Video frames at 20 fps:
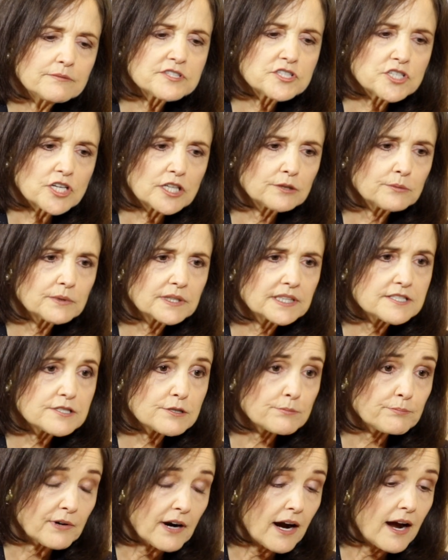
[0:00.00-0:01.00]
was genuinely
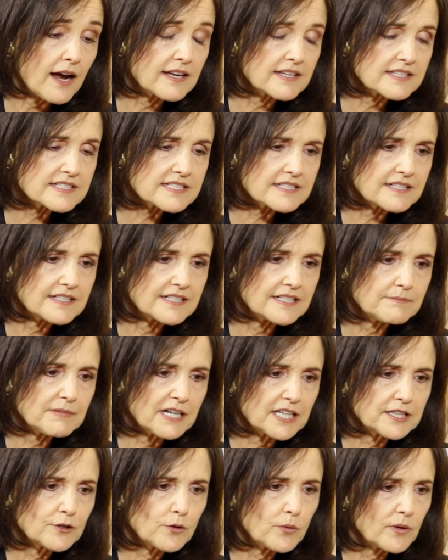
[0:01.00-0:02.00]
surprised
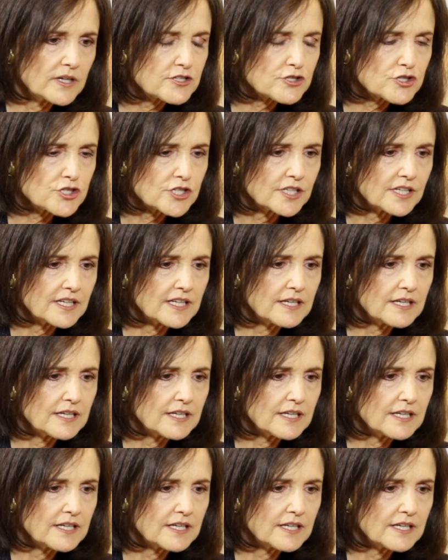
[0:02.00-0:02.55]
by the question.